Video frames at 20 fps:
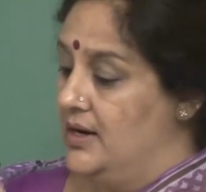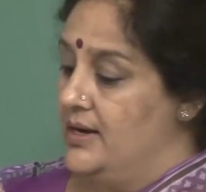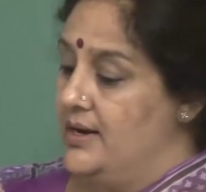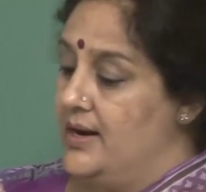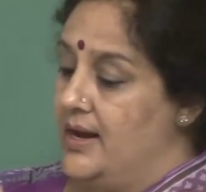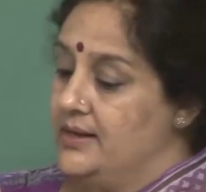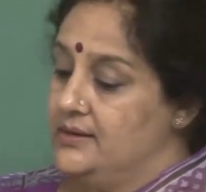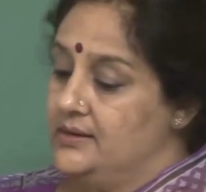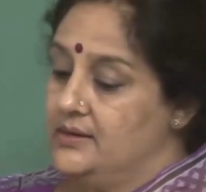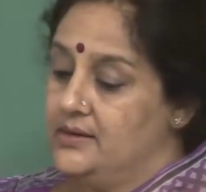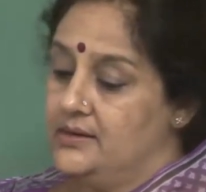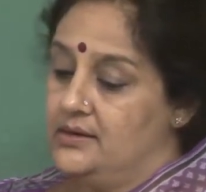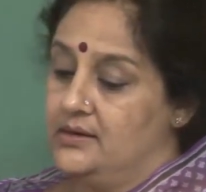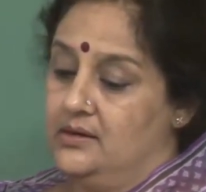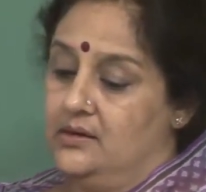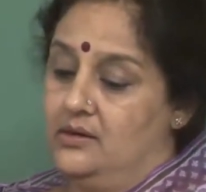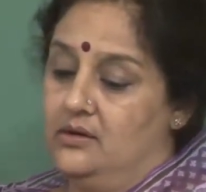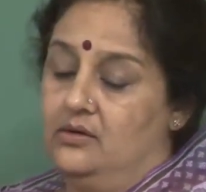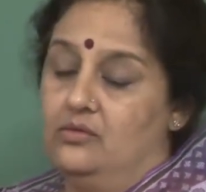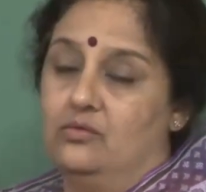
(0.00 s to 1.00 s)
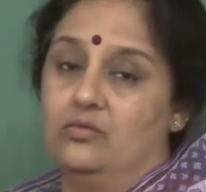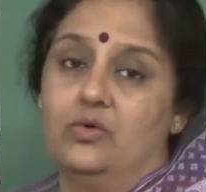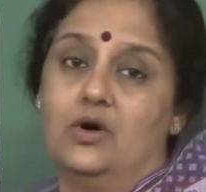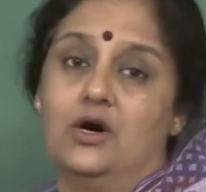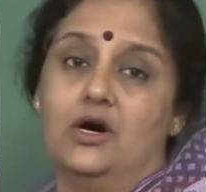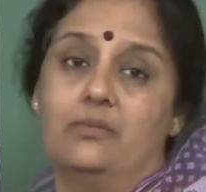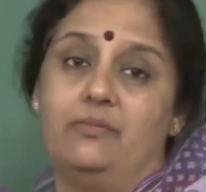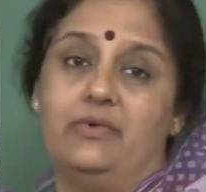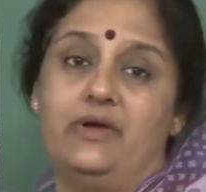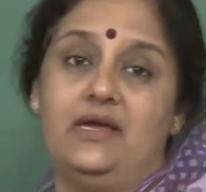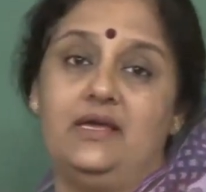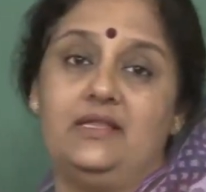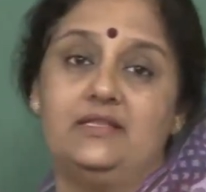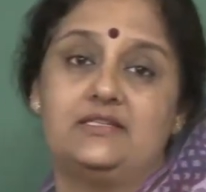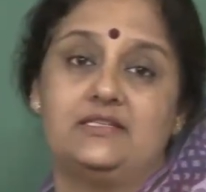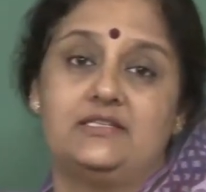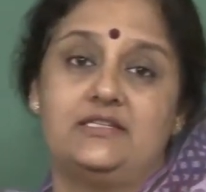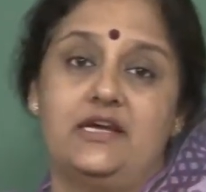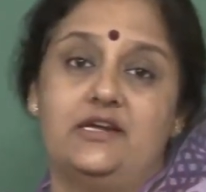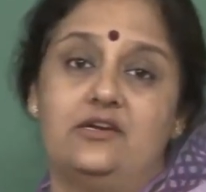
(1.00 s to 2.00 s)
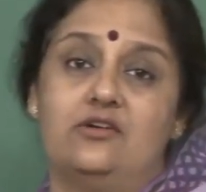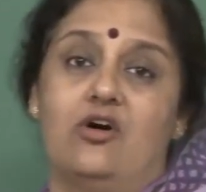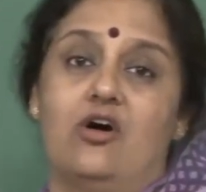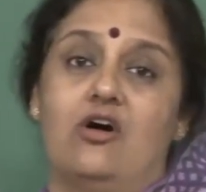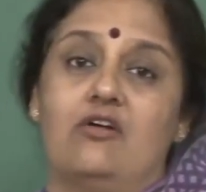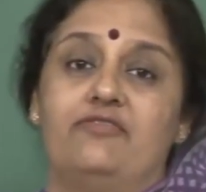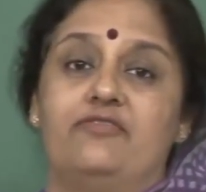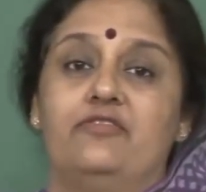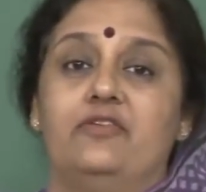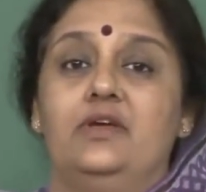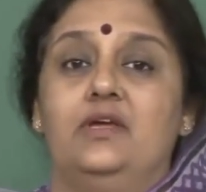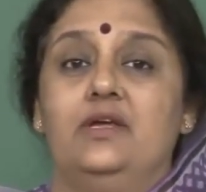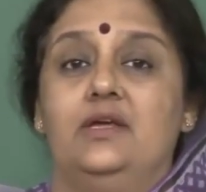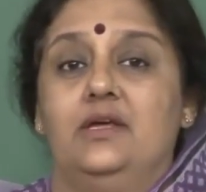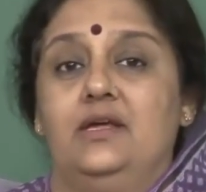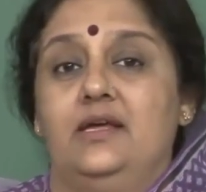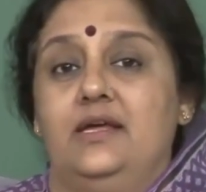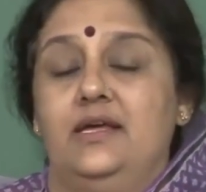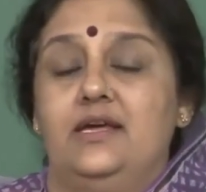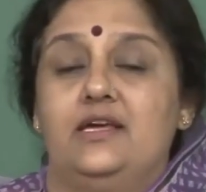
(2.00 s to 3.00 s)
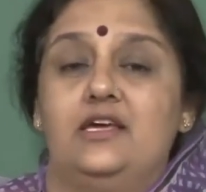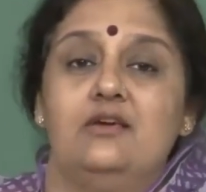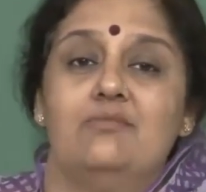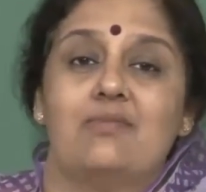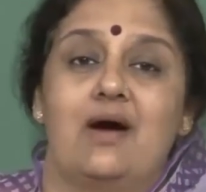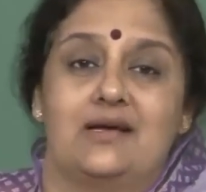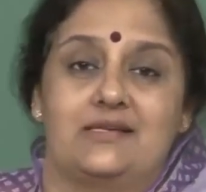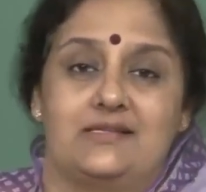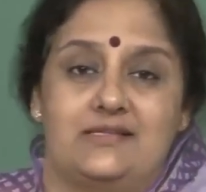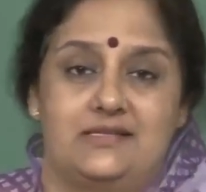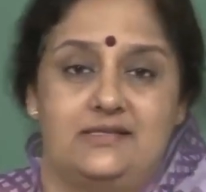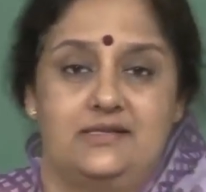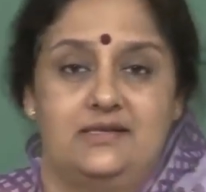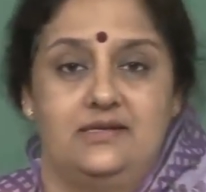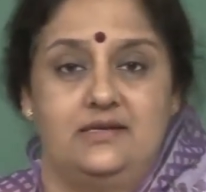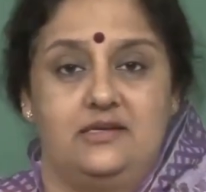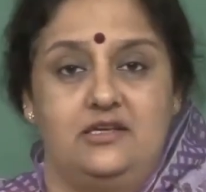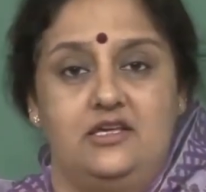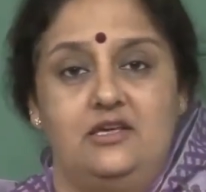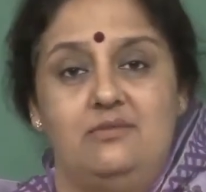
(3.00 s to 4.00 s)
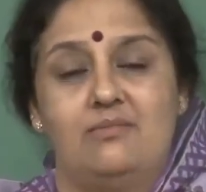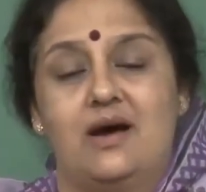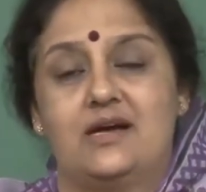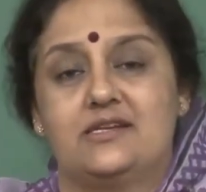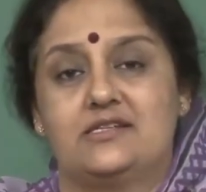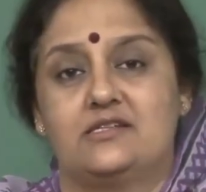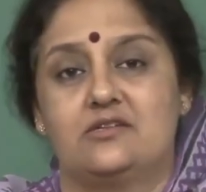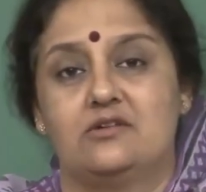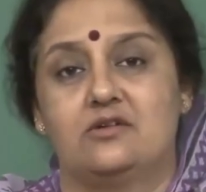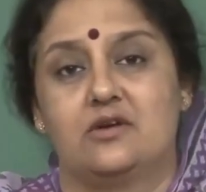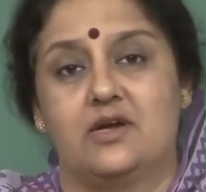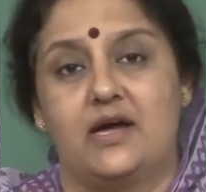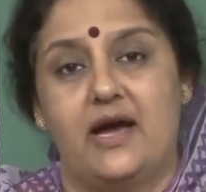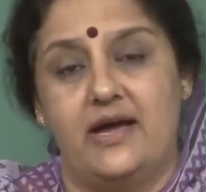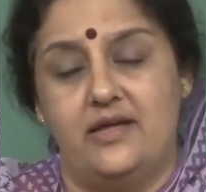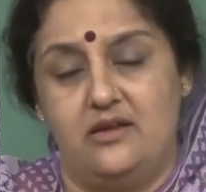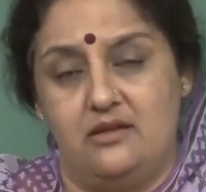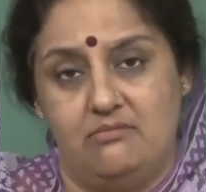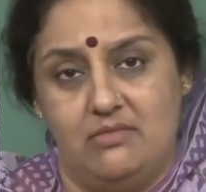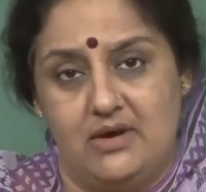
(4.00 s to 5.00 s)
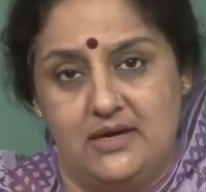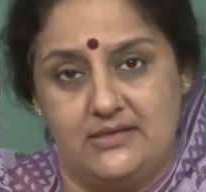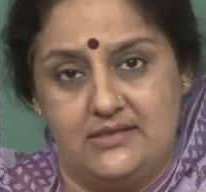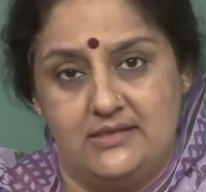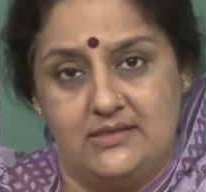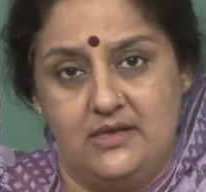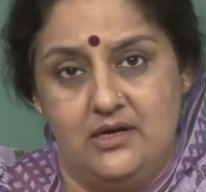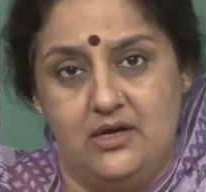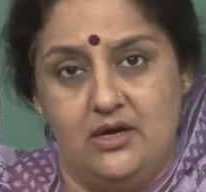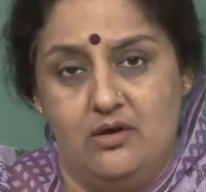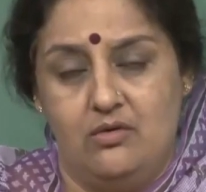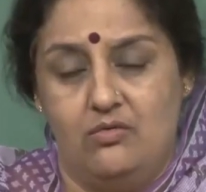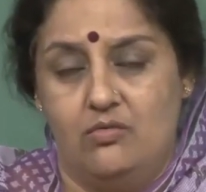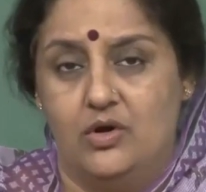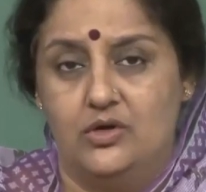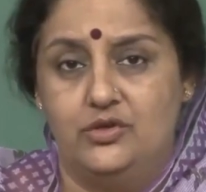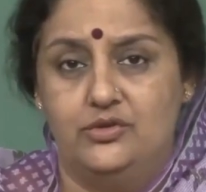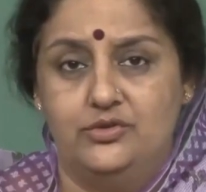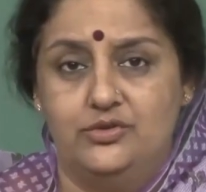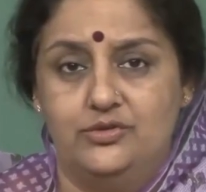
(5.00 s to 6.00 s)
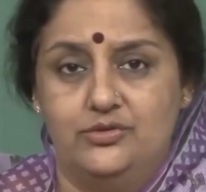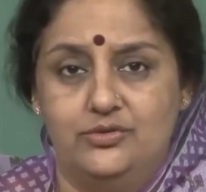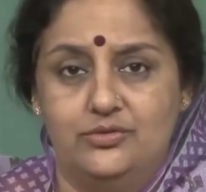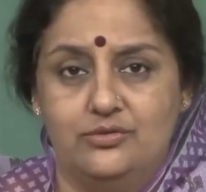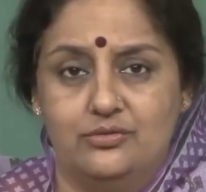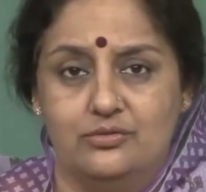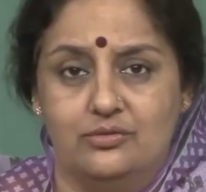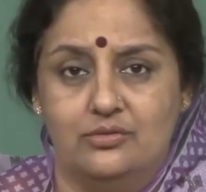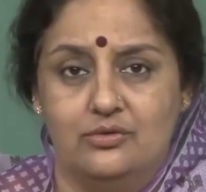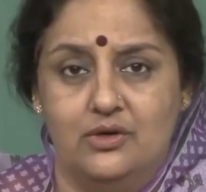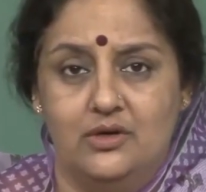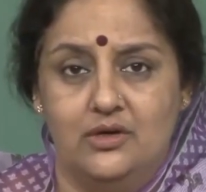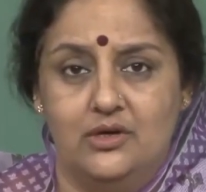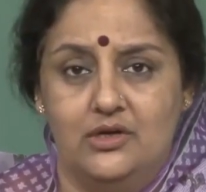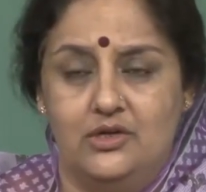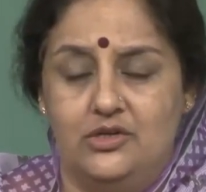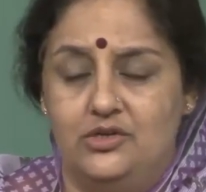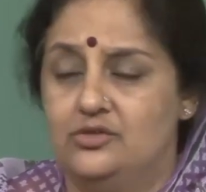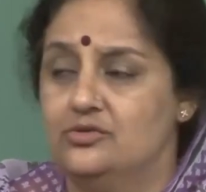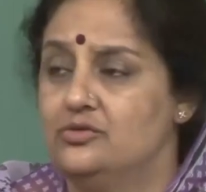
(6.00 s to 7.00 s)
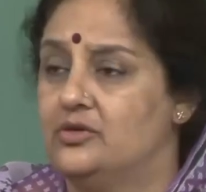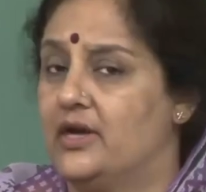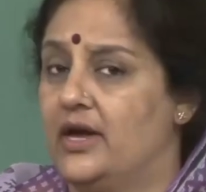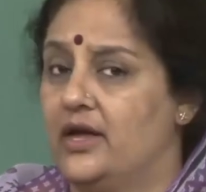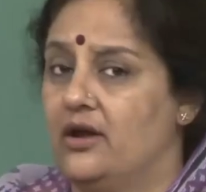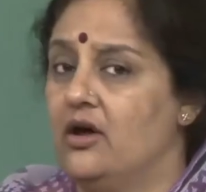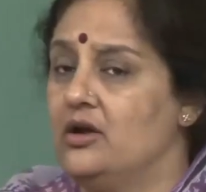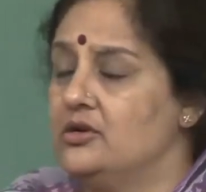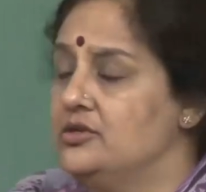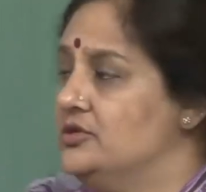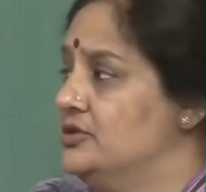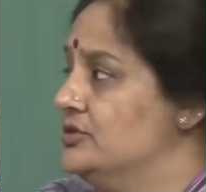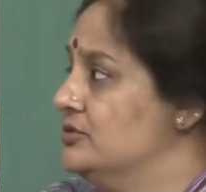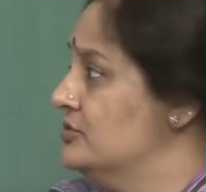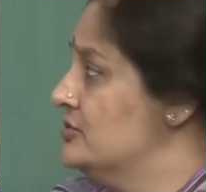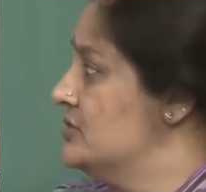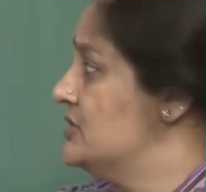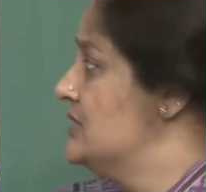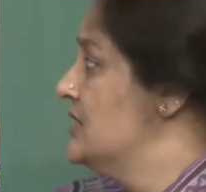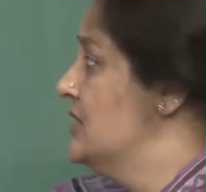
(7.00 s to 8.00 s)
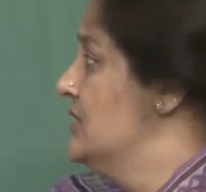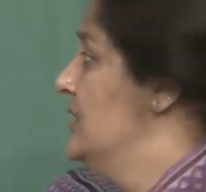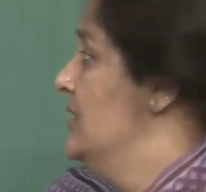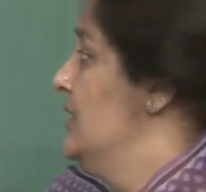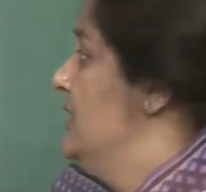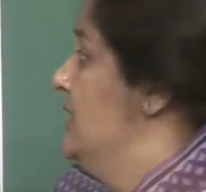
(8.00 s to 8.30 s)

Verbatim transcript: another verb instead of ikimasu, kimasu or kaerimasu, what do you do? You cannot use